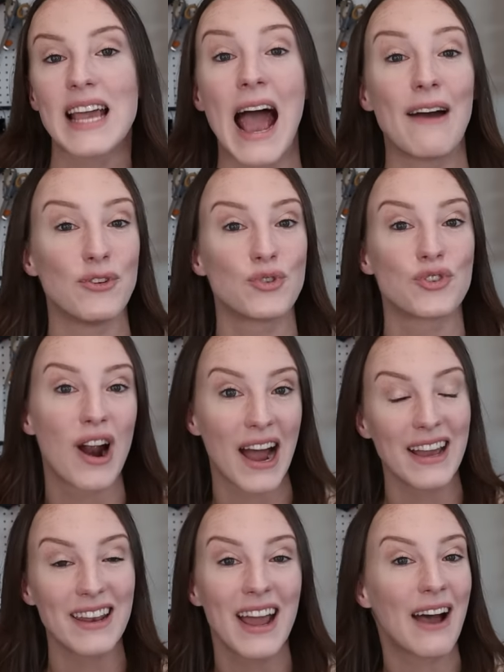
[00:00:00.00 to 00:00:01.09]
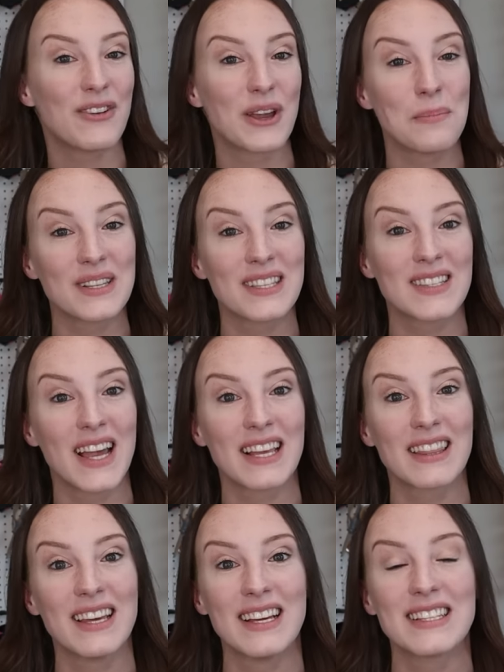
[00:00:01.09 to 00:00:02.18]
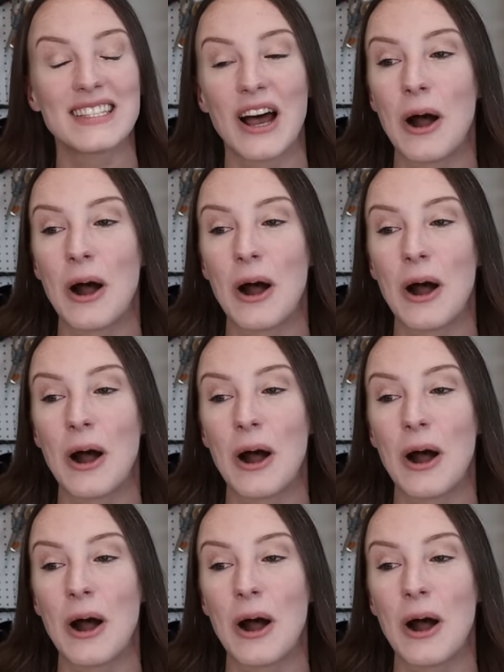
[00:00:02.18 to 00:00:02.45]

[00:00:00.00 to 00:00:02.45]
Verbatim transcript: Have you tried having a business like this?